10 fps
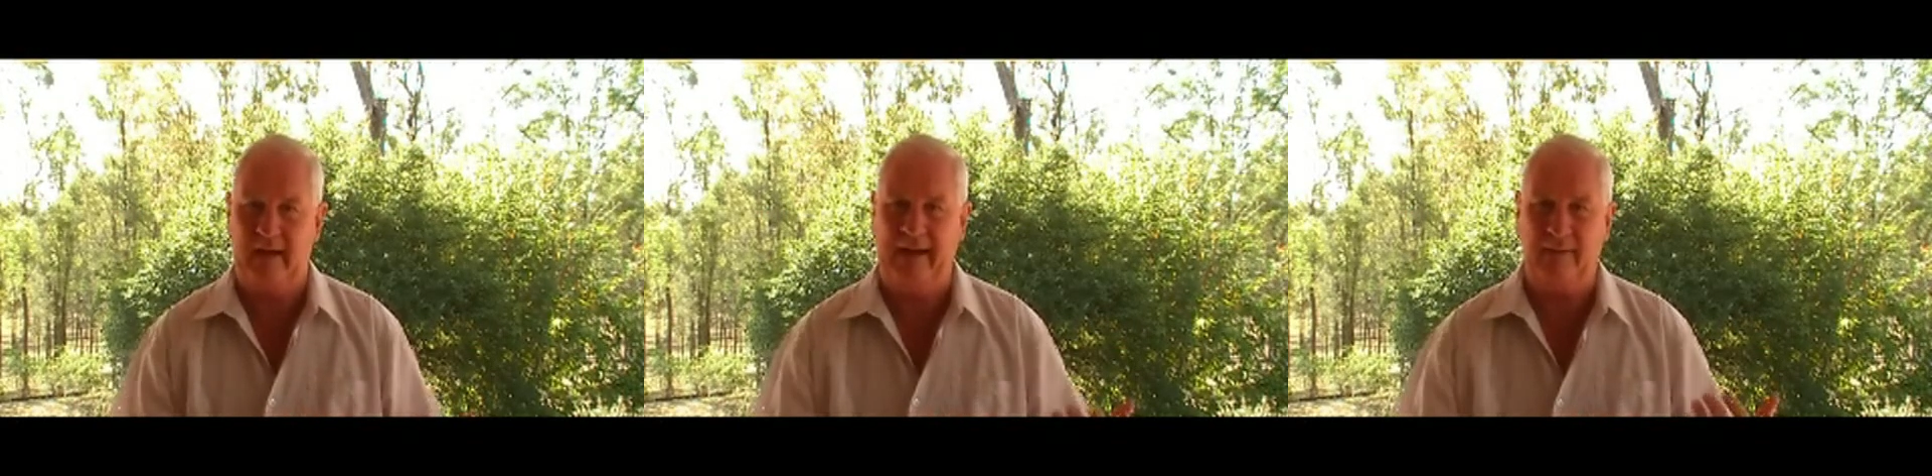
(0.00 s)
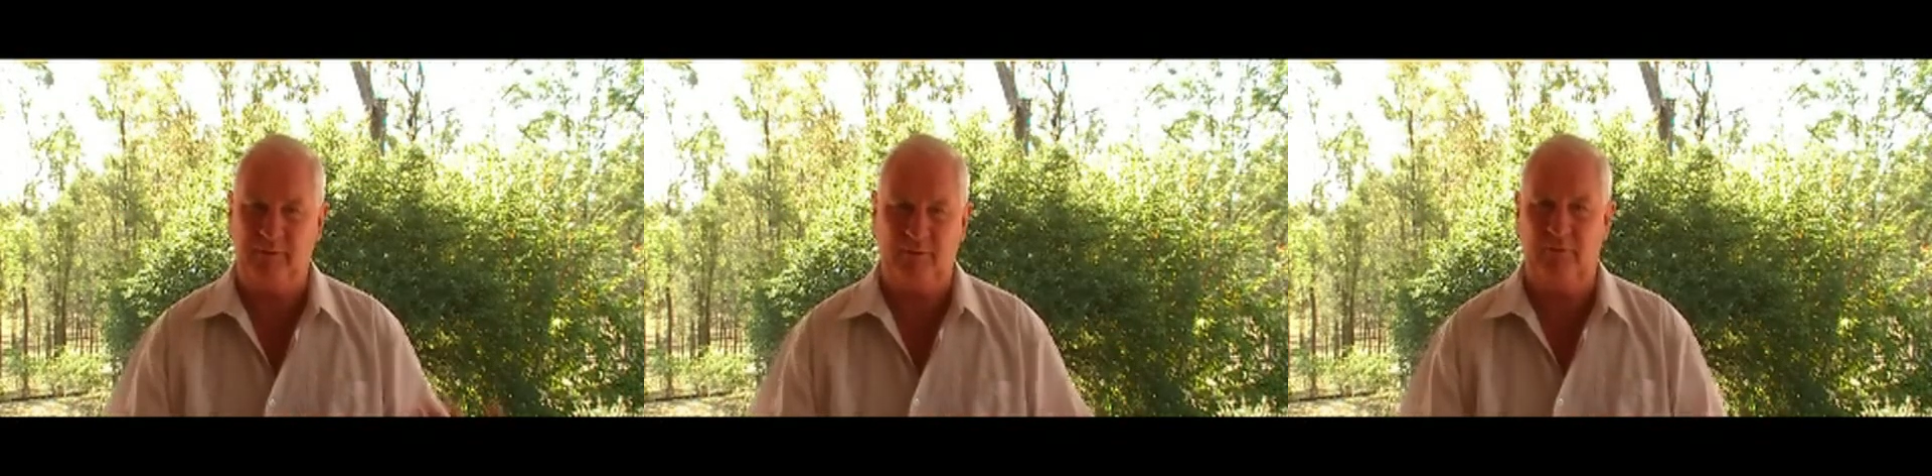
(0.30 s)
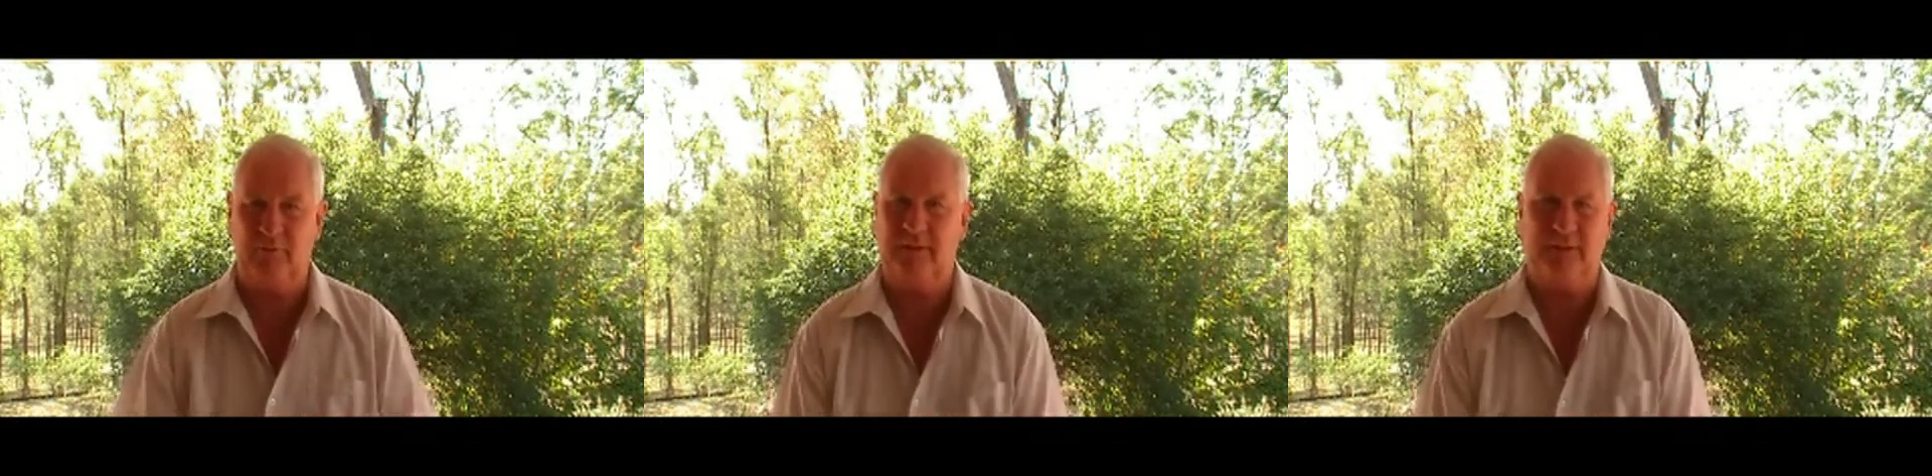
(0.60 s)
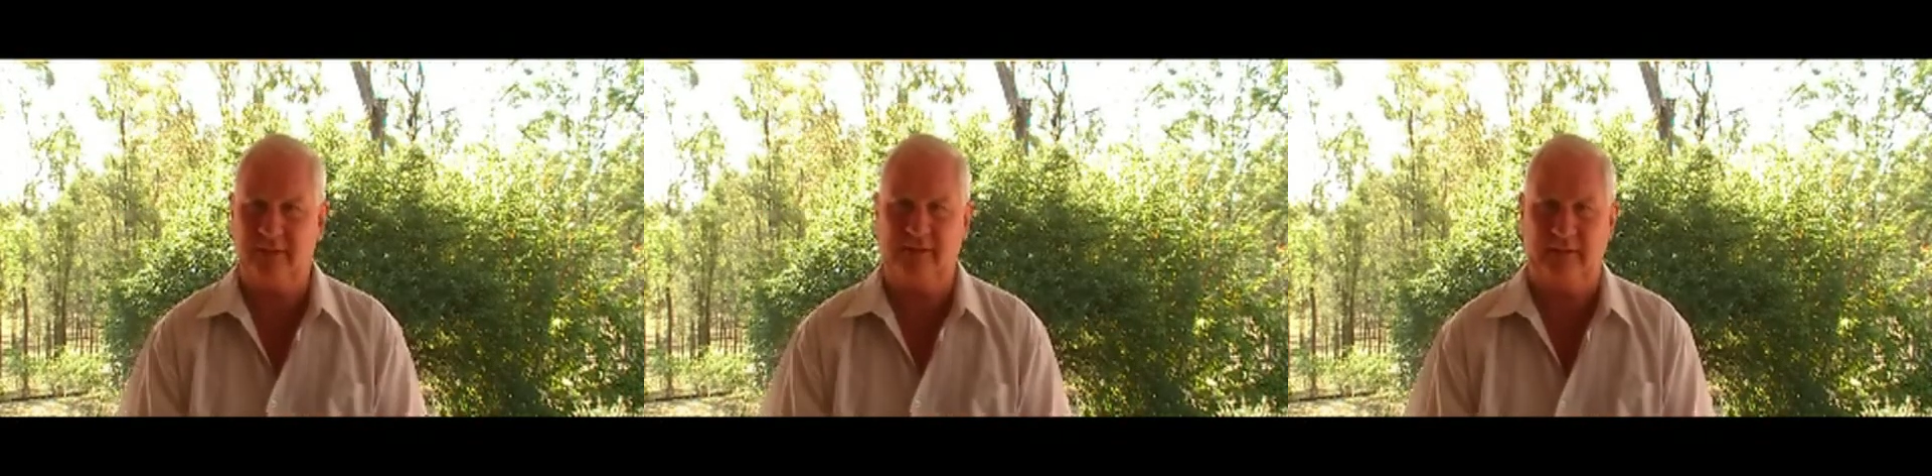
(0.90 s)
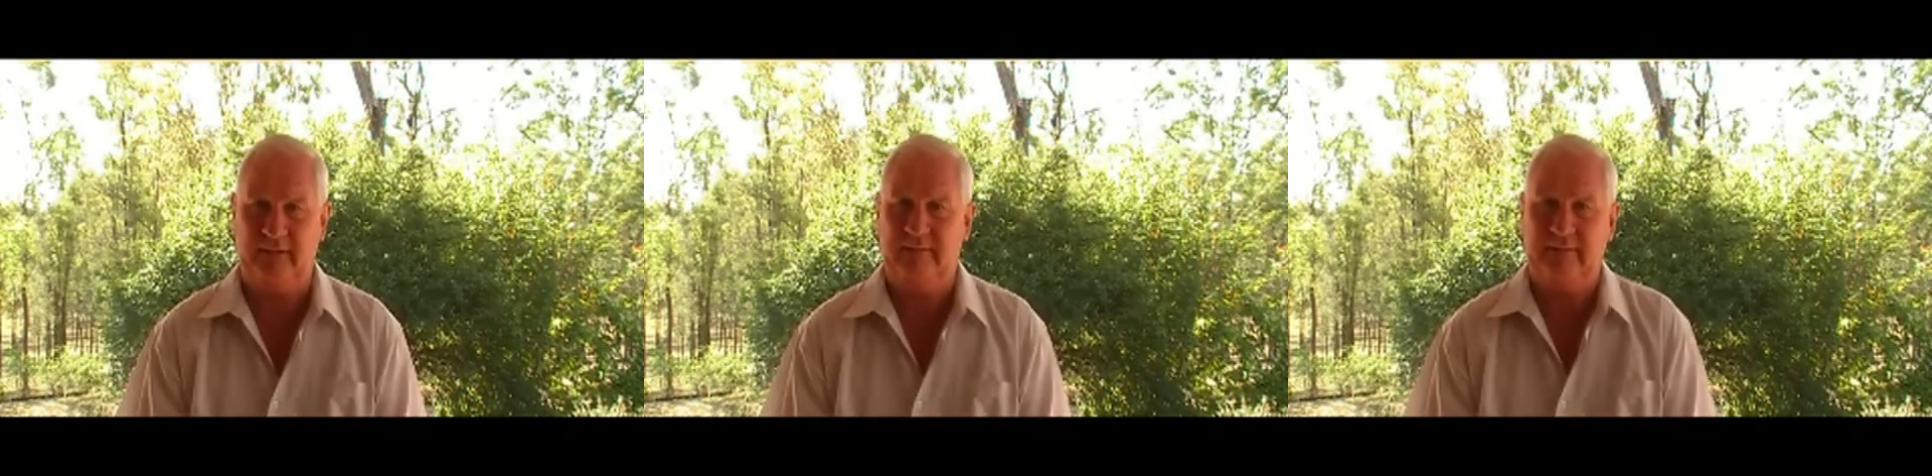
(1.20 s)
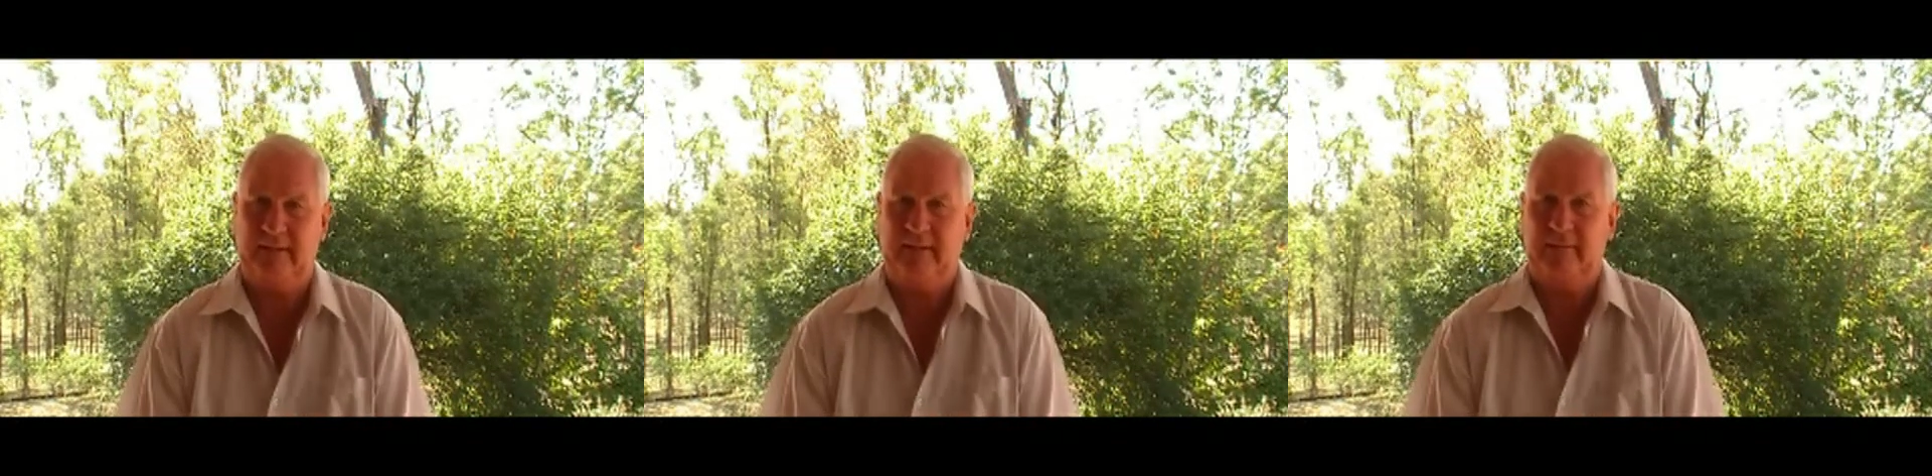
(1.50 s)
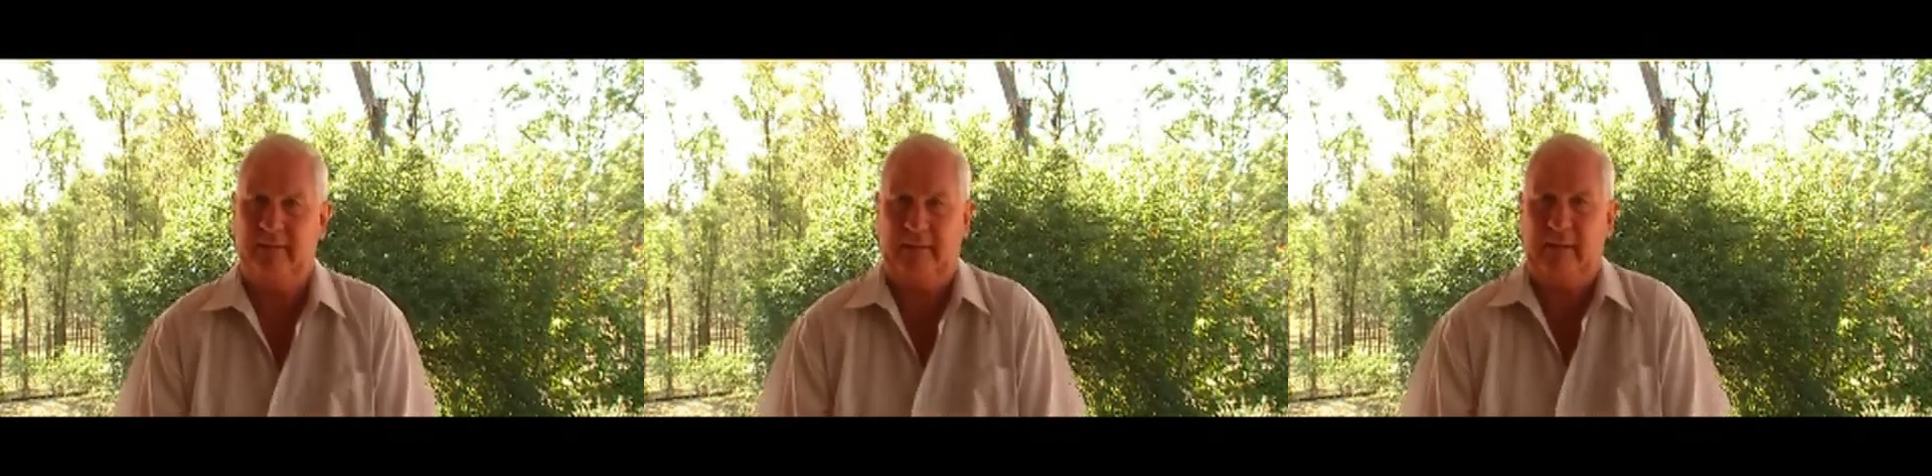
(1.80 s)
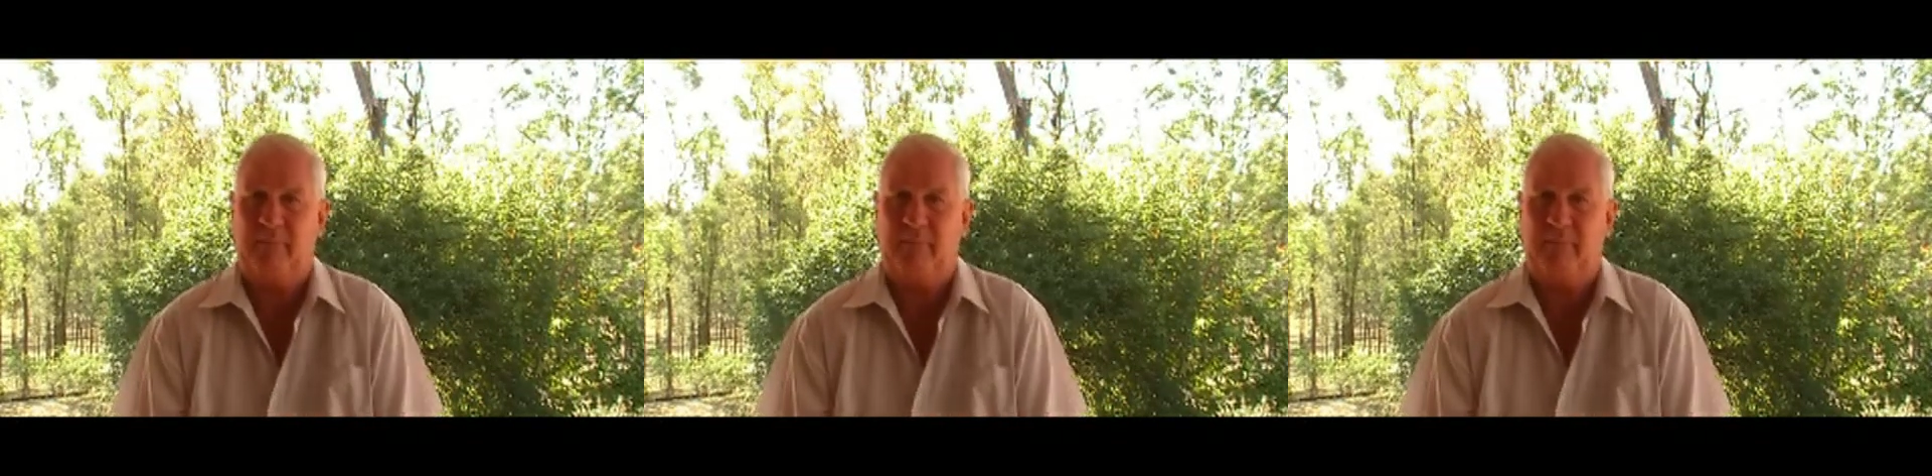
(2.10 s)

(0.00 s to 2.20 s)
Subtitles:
absolutely just the